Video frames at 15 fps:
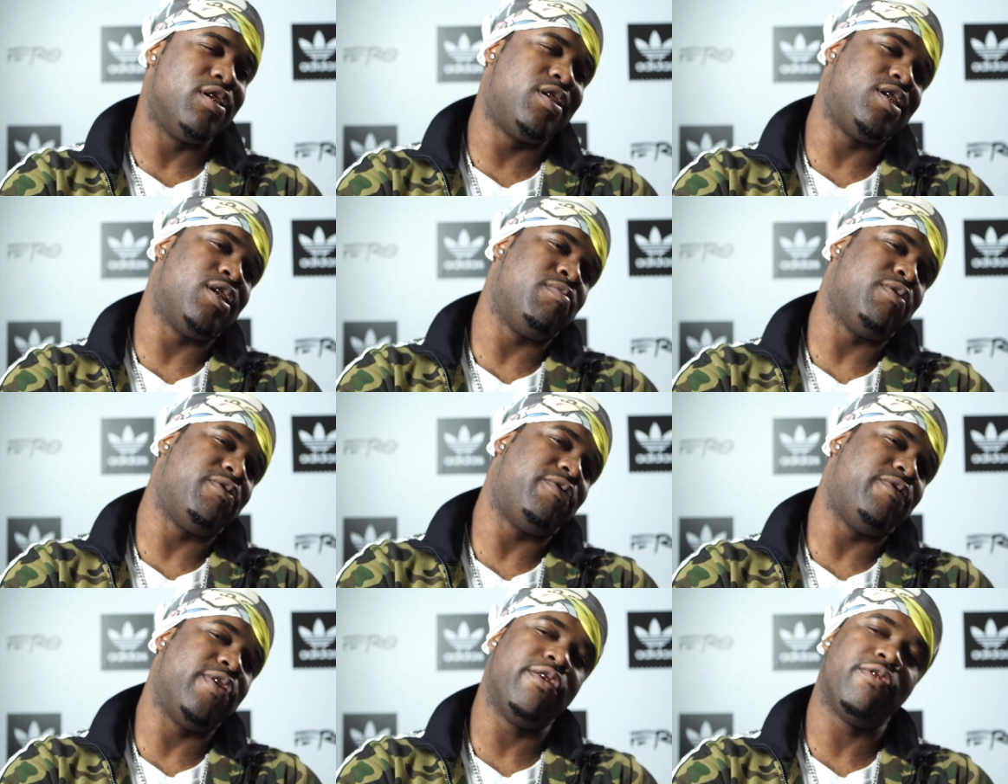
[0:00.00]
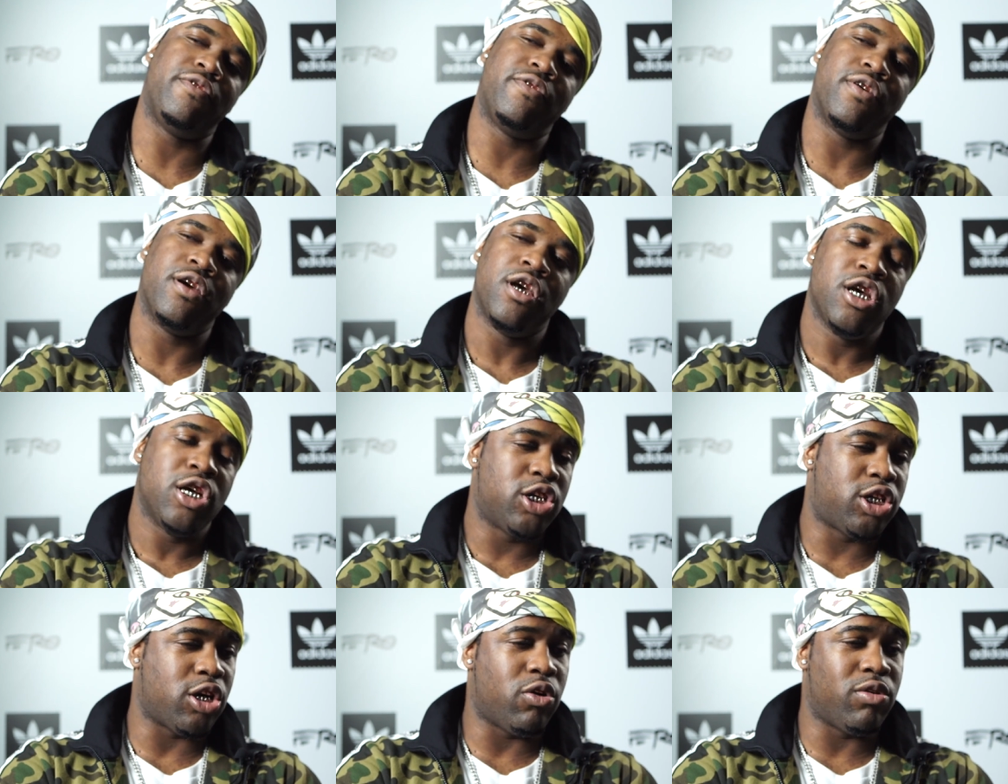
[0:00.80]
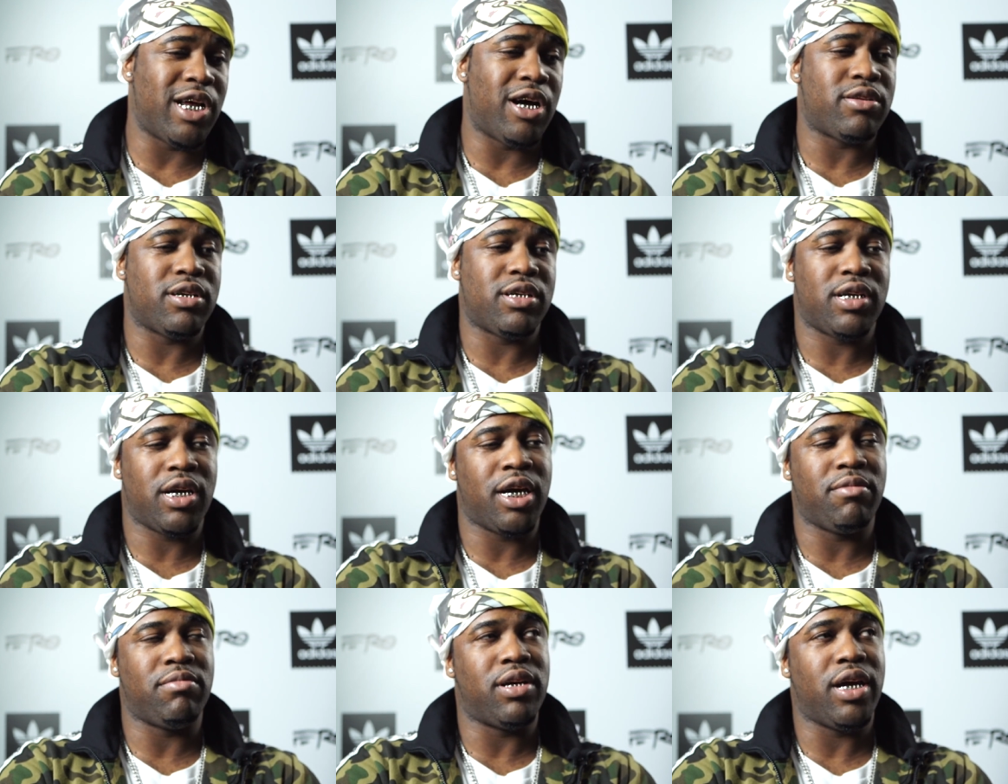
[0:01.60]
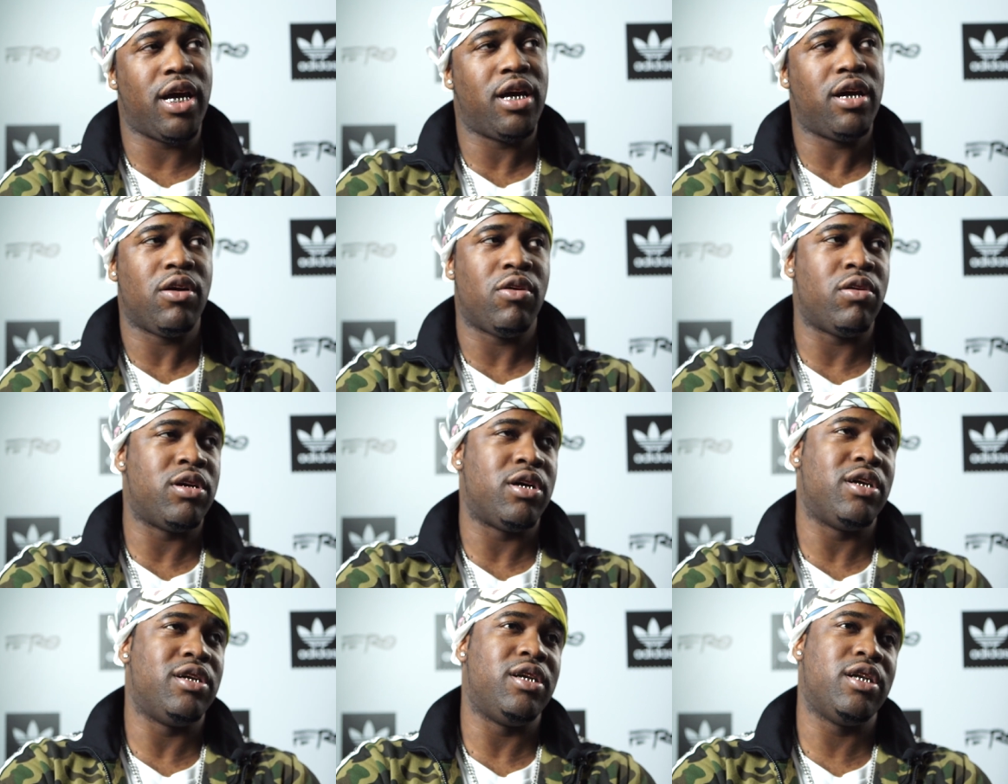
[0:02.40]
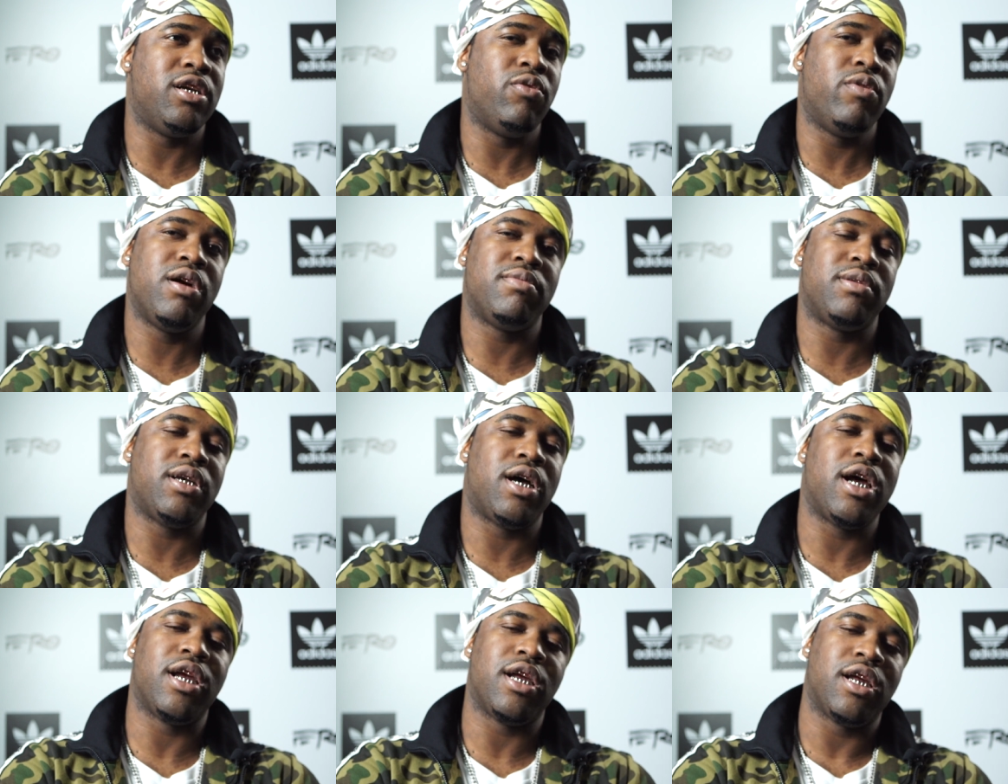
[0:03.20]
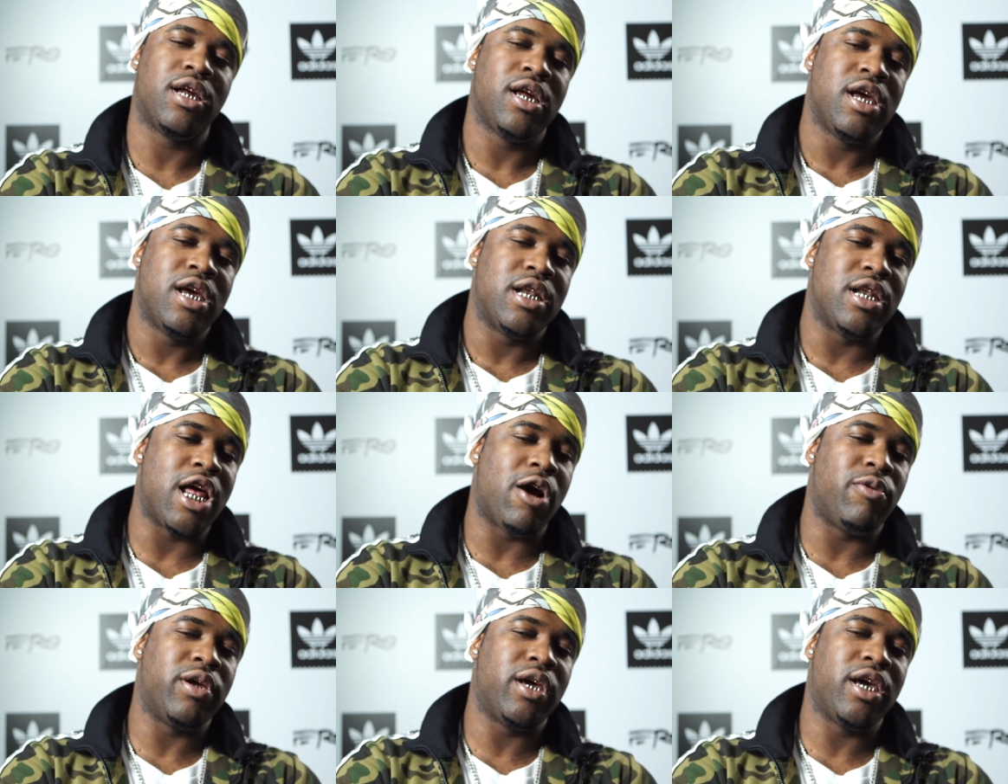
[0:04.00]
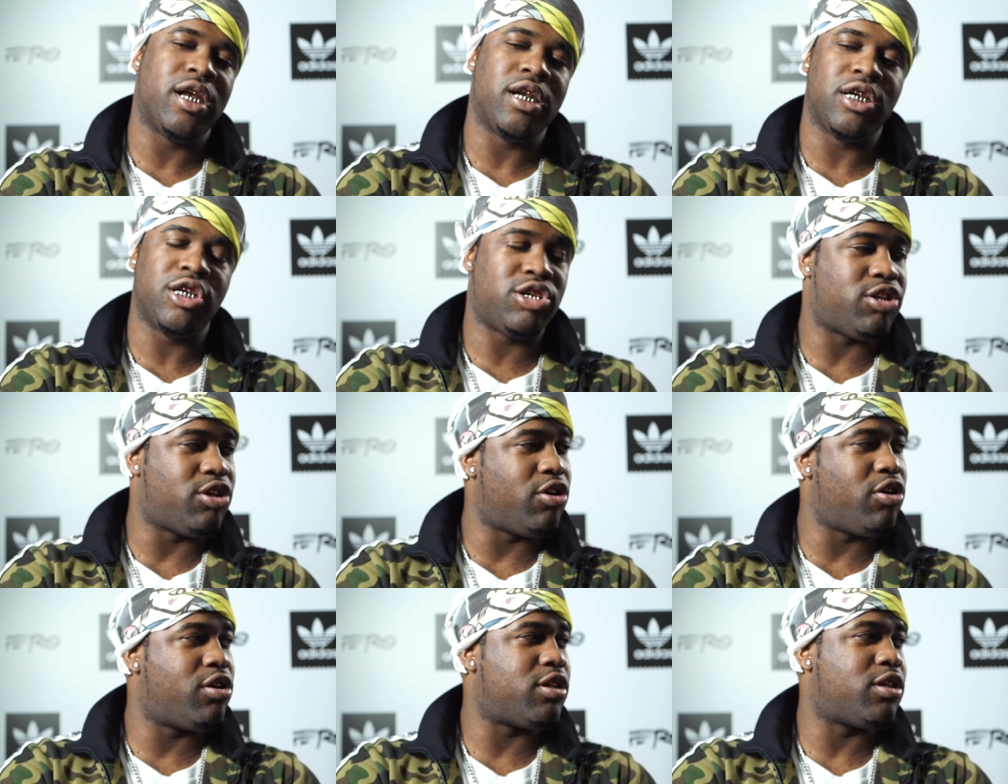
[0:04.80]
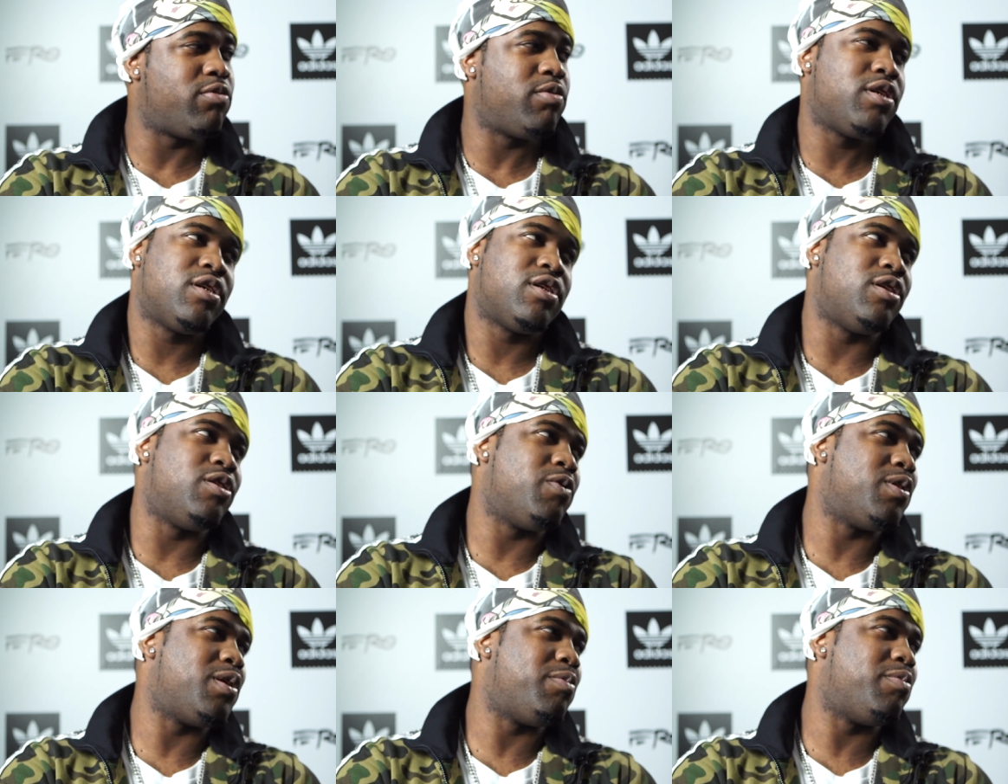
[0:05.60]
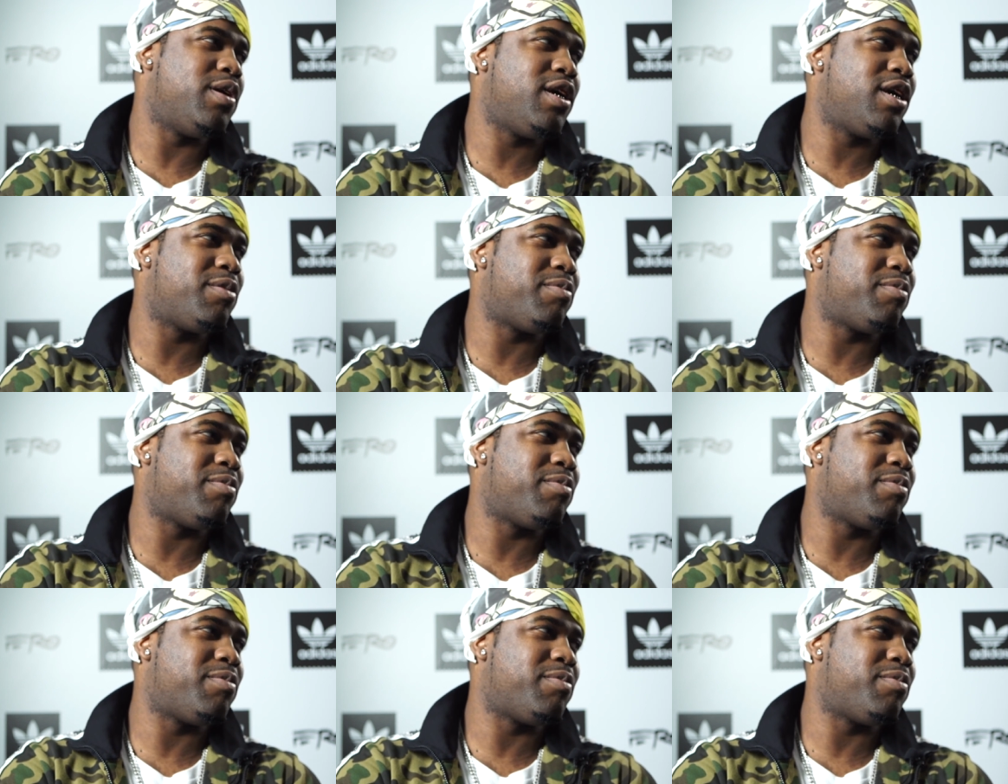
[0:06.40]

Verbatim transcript: December 5th, sold out the same day on the Adidas website. Now we hitting these stores and we just doing it big,